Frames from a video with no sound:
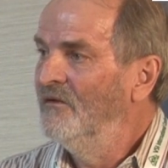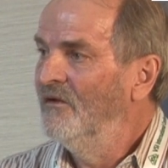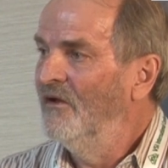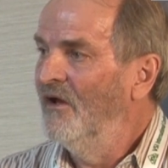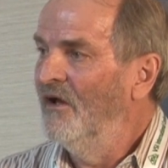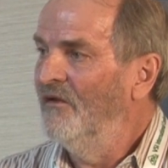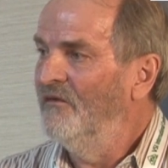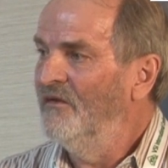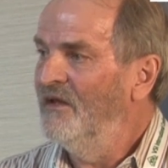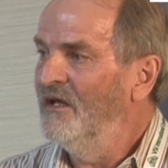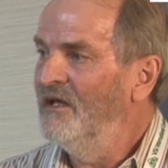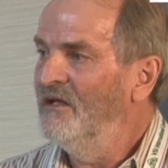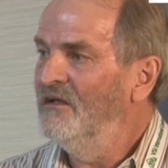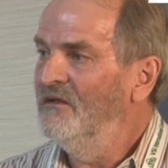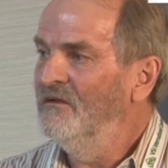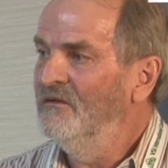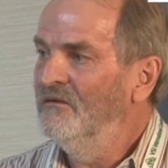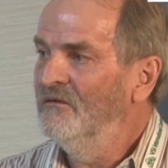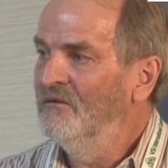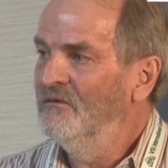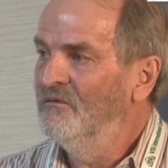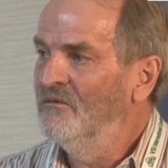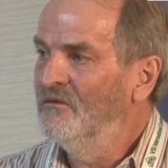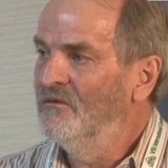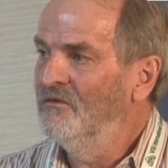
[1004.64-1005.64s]
And then
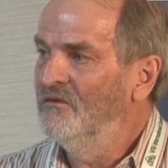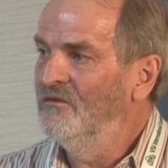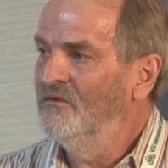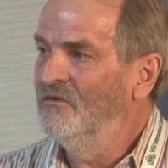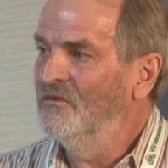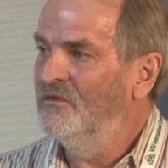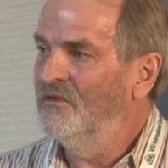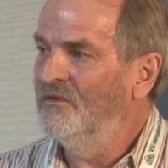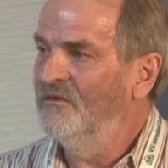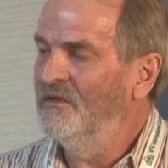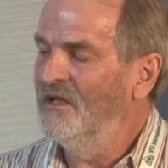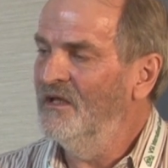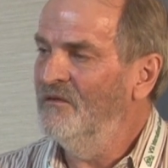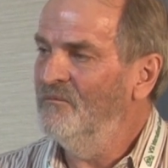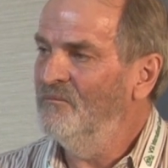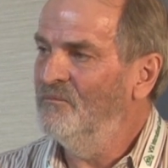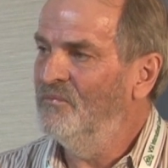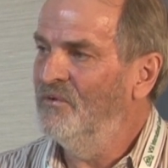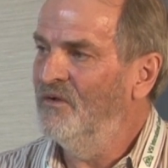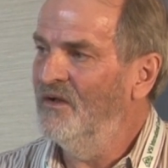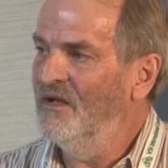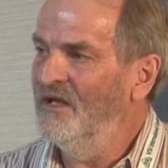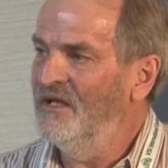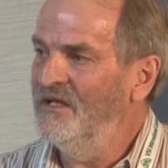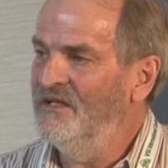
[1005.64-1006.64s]
you can then
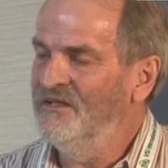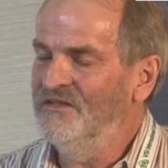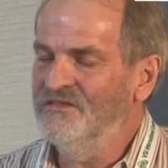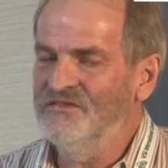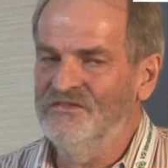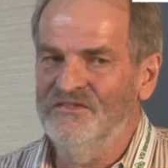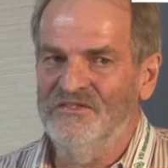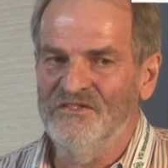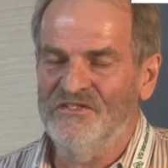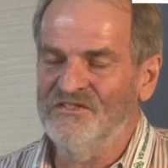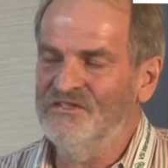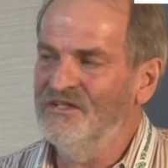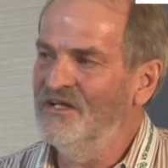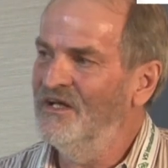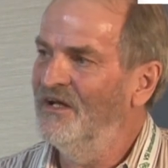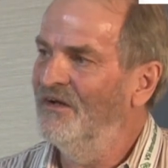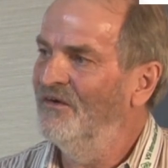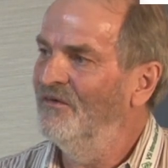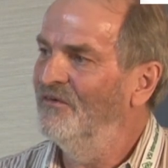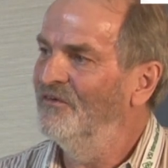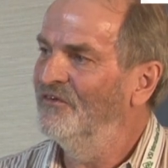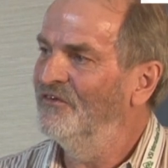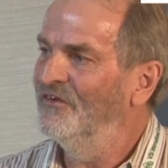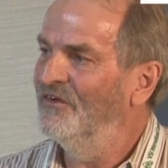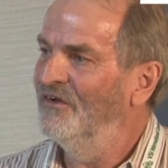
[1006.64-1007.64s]
plate the
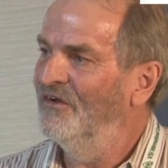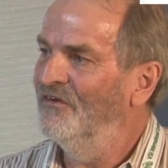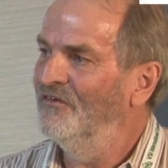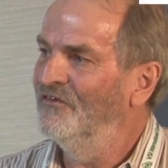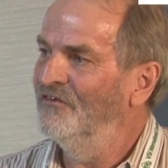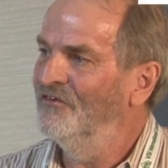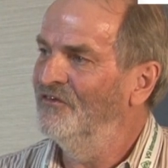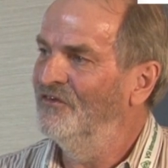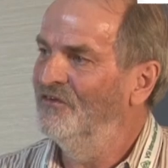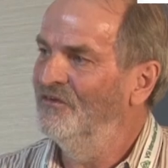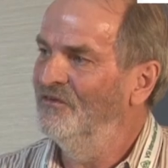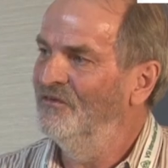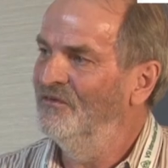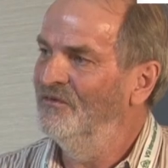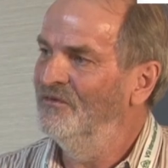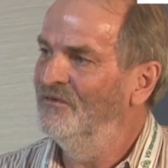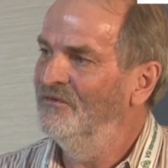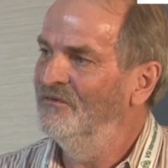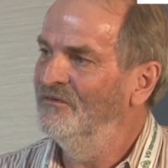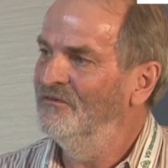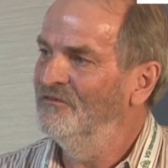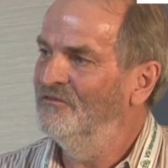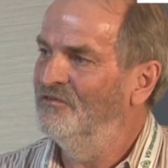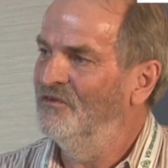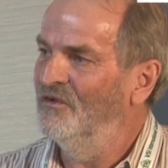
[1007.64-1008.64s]
cells
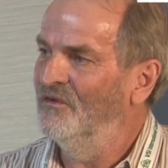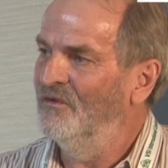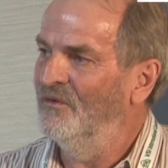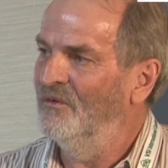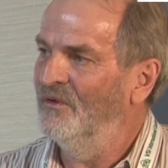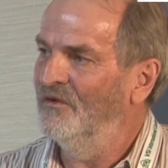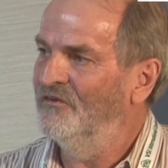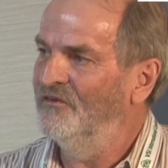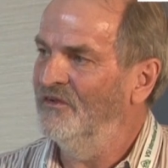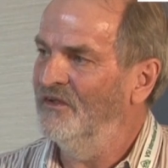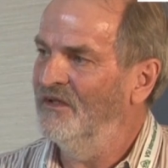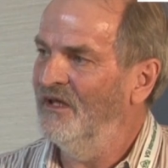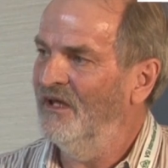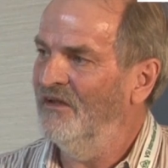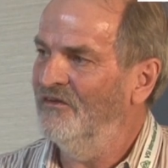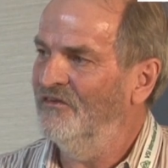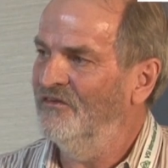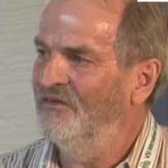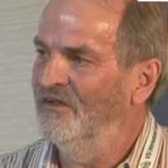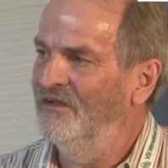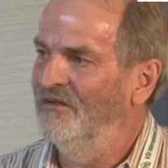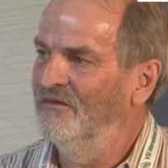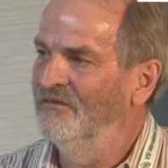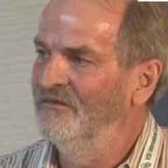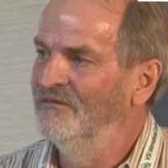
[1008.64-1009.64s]
onto fluorotic
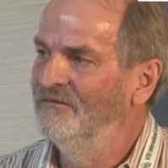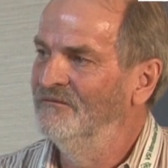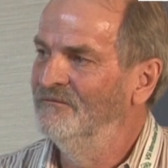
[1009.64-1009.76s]
acid.